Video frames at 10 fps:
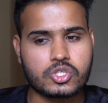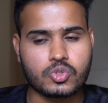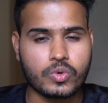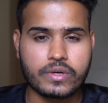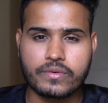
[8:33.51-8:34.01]
to
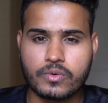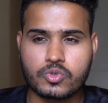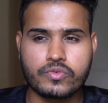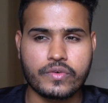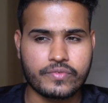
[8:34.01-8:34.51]

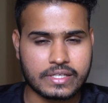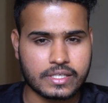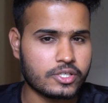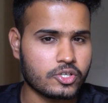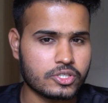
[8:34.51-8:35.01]

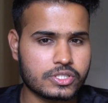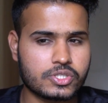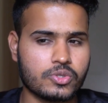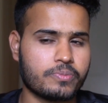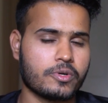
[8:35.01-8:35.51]
$1,500.
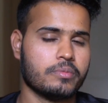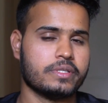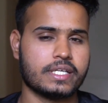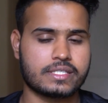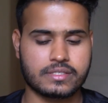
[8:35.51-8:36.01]
So
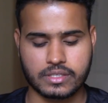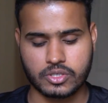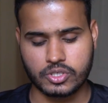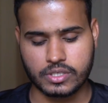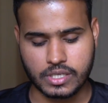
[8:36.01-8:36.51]
probably that's a
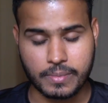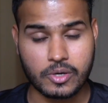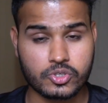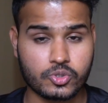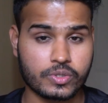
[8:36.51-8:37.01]
good
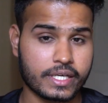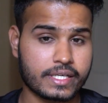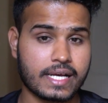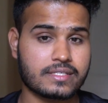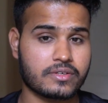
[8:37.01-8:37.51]
amount to
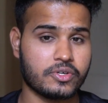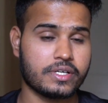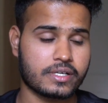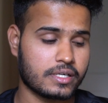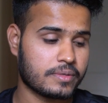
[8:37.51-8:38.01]
get as a
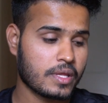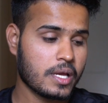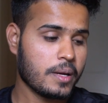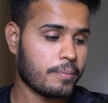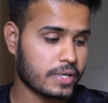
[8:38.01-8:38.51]
credit card.
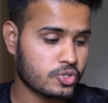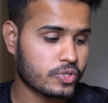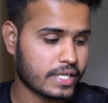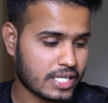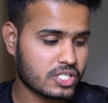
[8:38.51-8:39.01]
But you
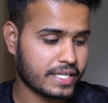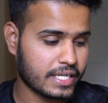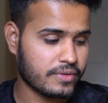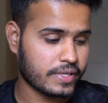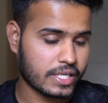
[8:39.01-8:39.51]
can actually get
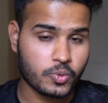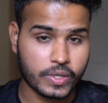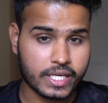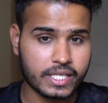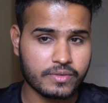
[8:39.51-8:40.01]
it very
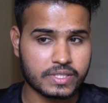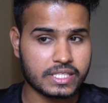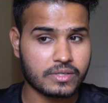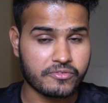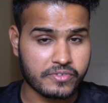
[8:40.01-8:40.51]
quickly
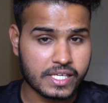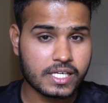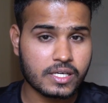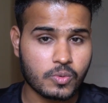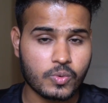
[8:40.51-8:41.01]
within a
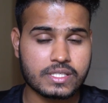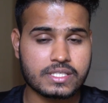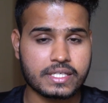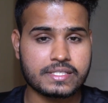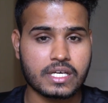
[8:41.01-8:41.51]
week
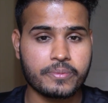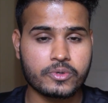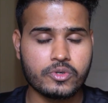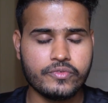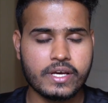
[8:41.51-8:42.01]
once it's
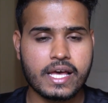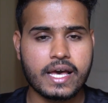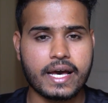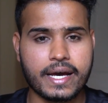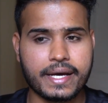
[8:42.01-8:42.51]
approved,
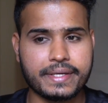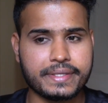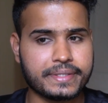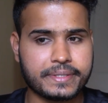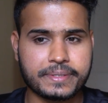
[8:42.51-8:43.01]

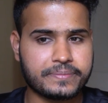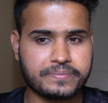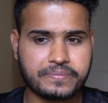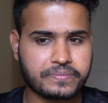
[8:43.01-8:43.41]
and